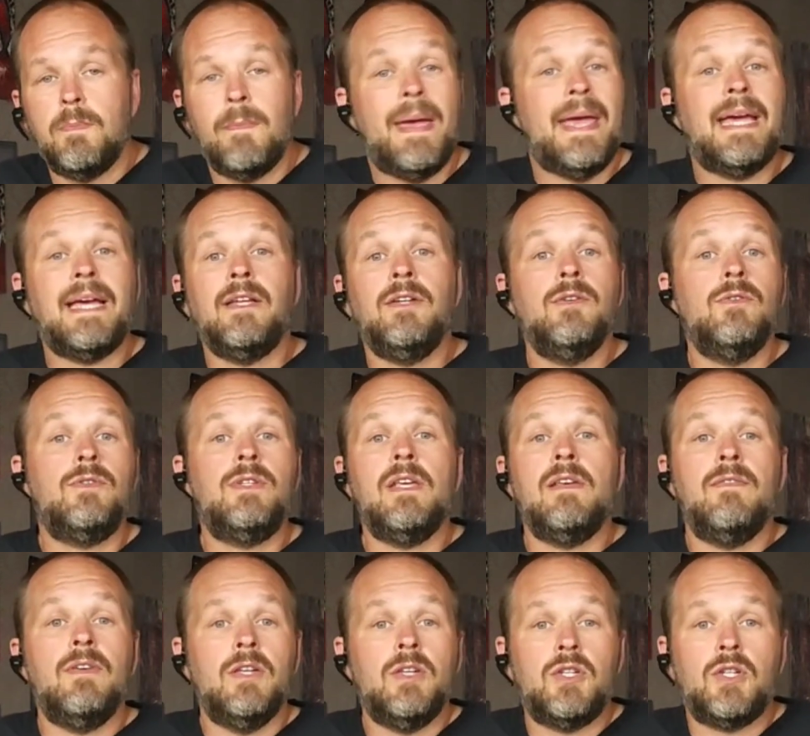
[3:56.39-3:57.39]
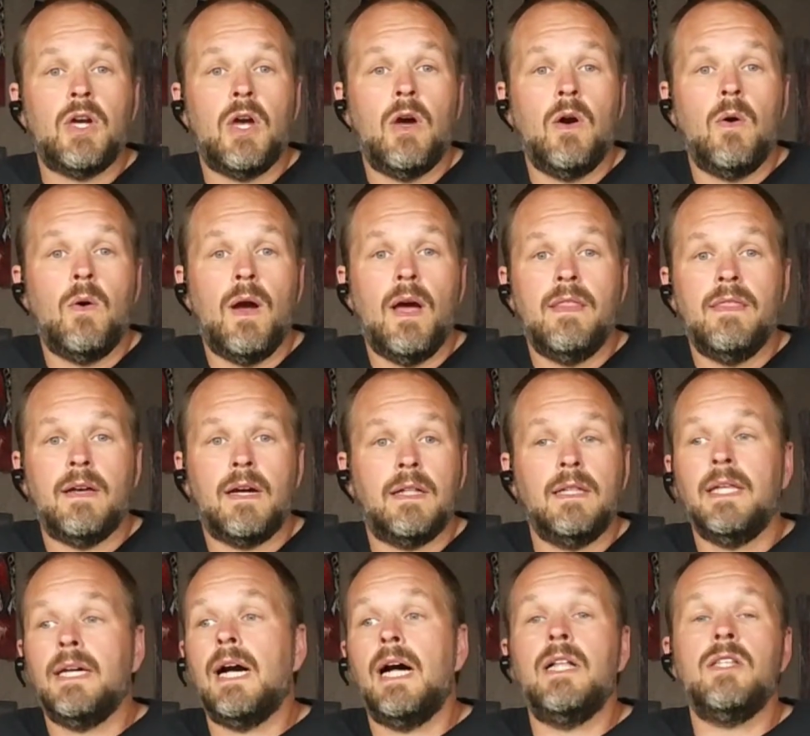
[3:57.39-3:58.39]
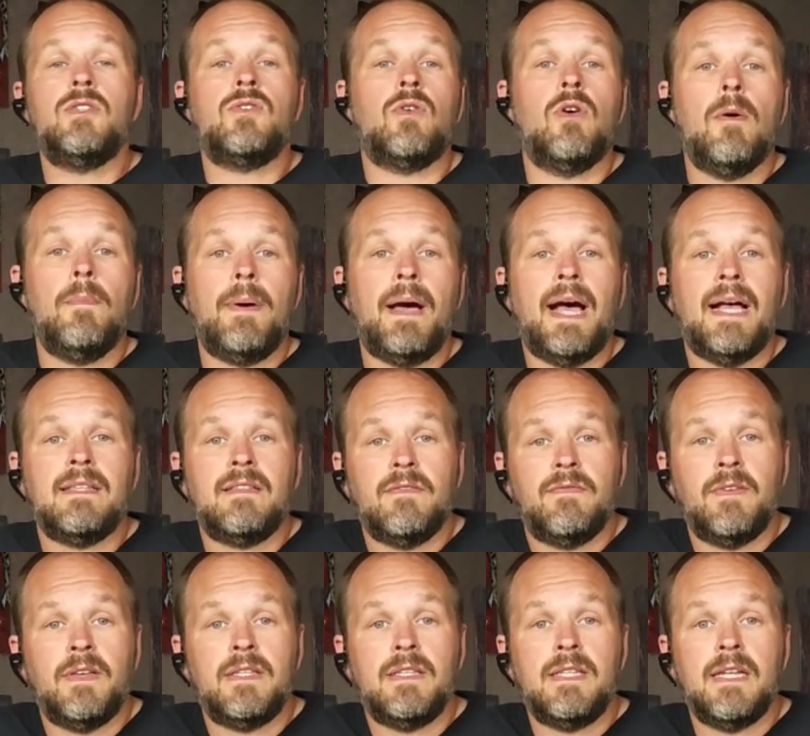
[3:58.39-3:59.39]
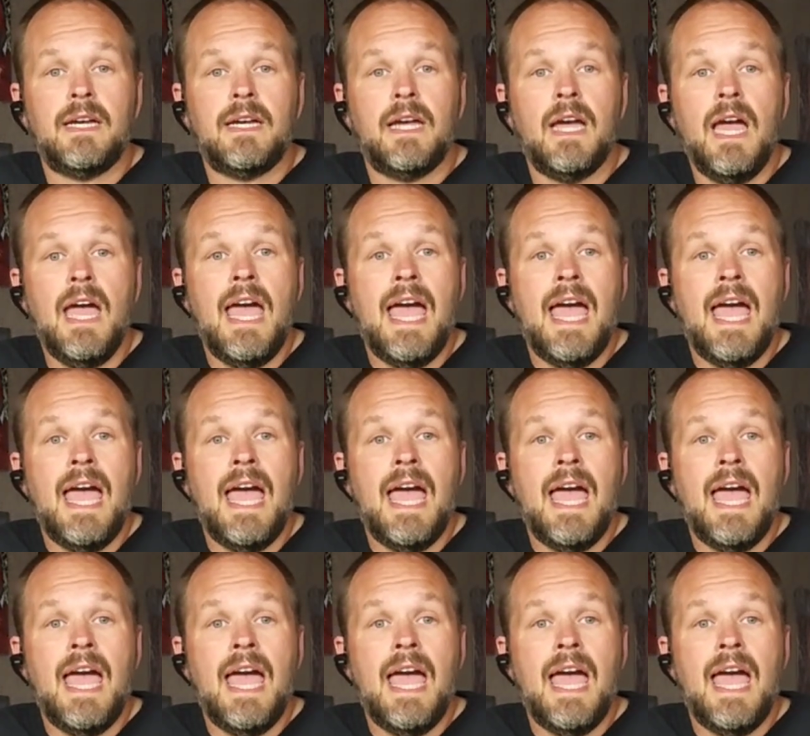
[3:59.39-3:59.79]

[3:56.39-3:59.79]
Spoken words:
make a new TV show and the Klingons are all pacifistic,